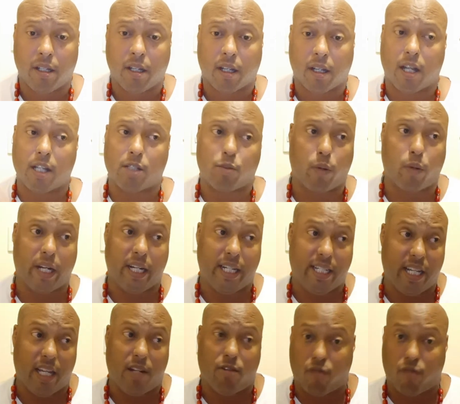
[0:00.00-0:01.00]
because what he
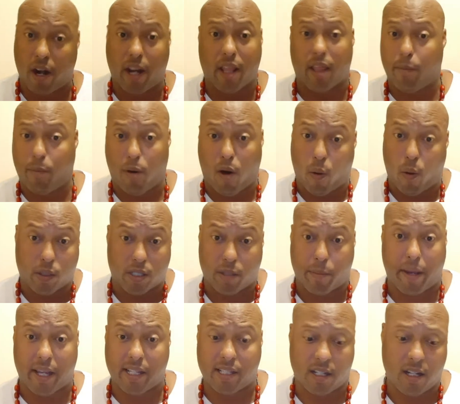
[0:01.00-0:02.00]
did running the ball was
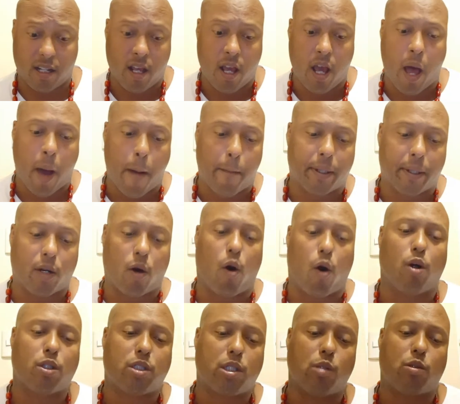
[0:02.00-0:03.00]
amazing, but
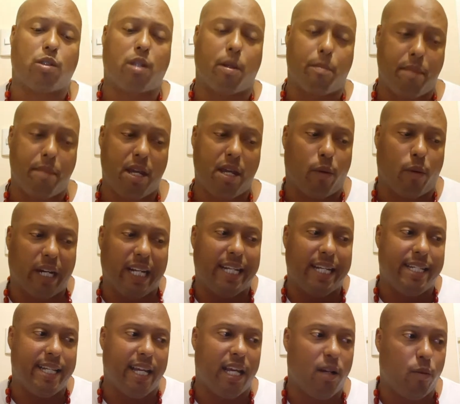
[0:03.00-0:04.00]
also to me what he
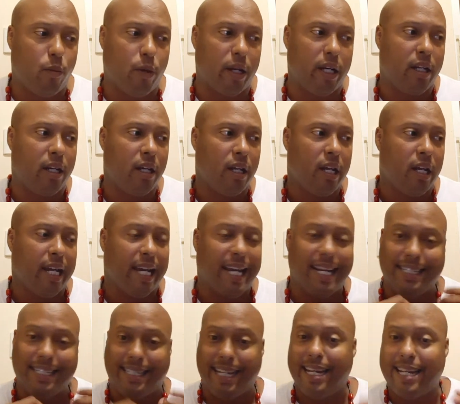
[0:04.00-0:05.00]
did when he
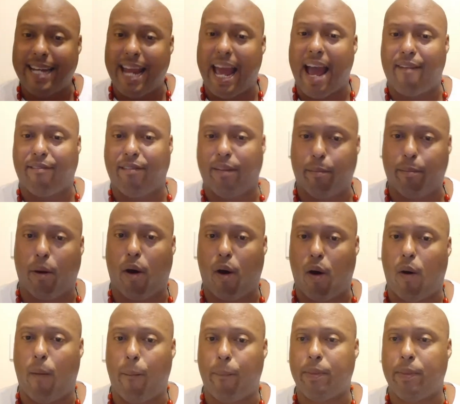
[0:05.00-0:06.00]
didn't have the
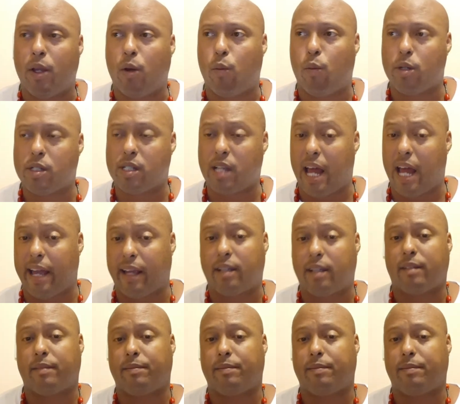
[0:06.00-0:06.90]
ball was like,